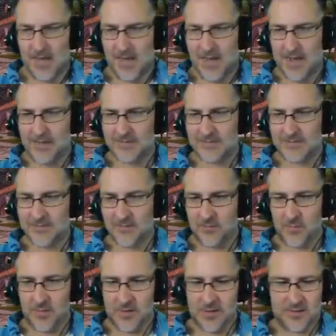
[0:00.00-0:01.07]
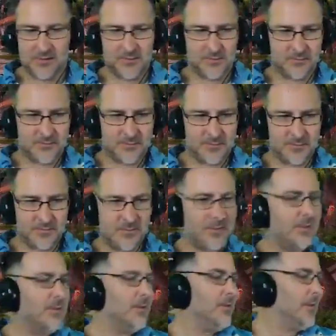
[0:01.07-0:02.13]
I still want
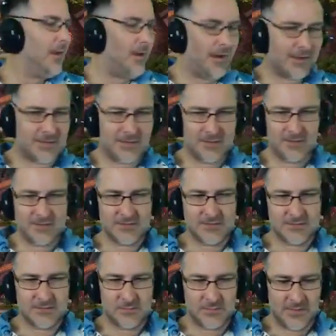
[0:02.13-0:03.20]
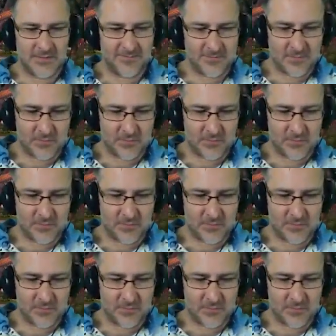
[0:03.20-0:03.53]
Oculus Rift